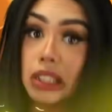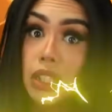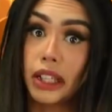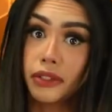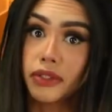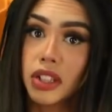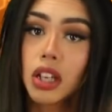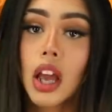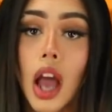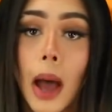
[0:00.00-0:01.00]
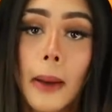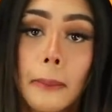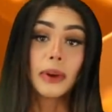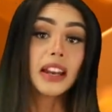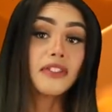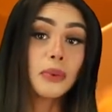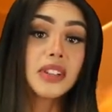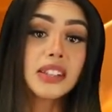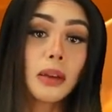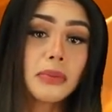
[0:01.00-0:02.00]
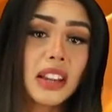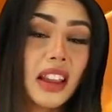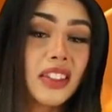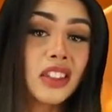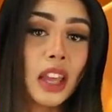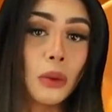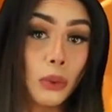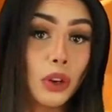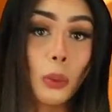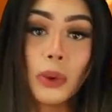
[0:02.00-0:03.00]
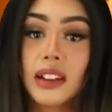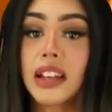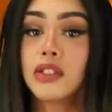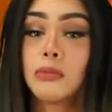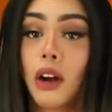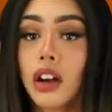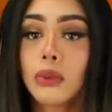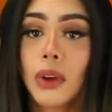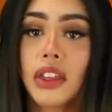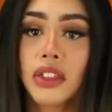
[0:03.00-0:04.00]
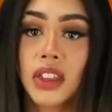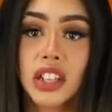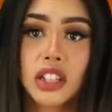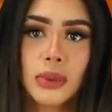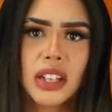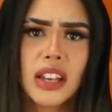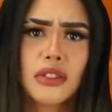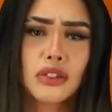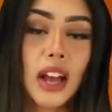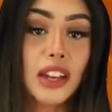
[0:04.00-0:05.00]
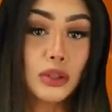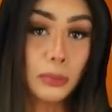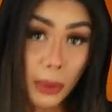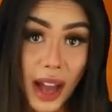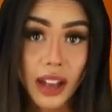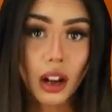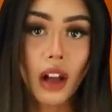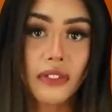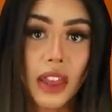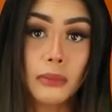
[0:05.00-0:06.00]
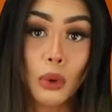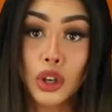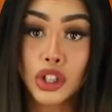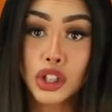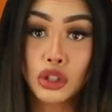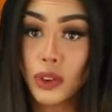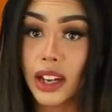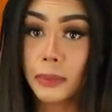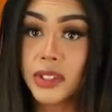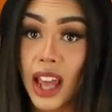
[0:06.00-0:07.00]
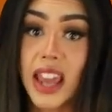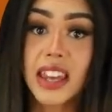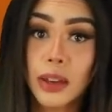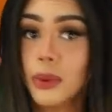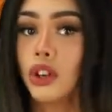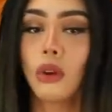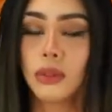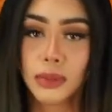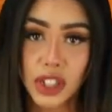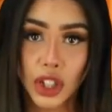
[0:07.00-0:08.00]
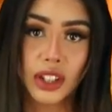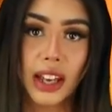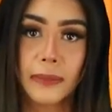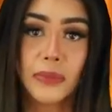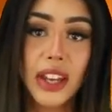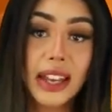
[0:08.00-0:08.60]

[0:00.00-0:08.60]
gift. But if it was something that they weren't willing to part with, then she would either try to buy it off them or just straight up take it when no one was looking.